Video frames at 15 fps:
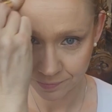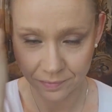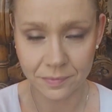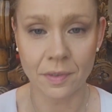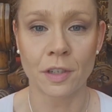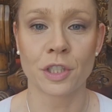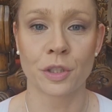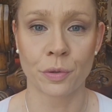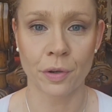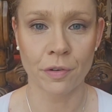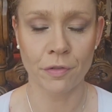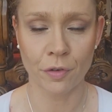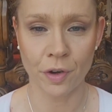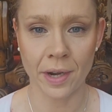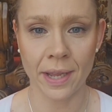a shorter
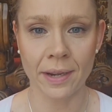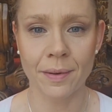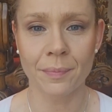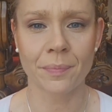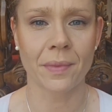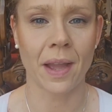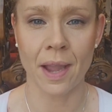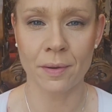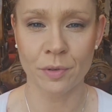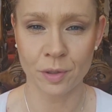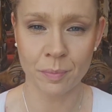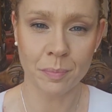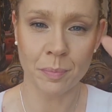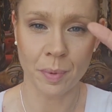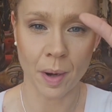forehead, I would
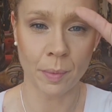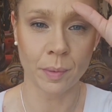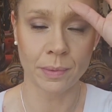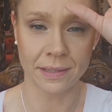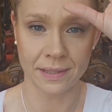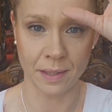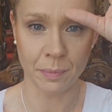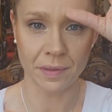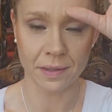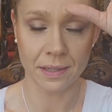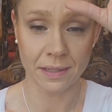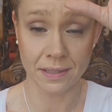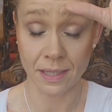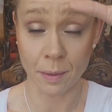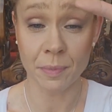probably
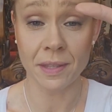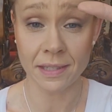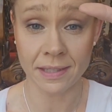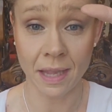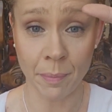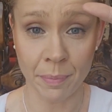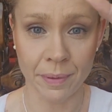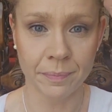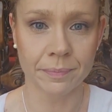skip this step.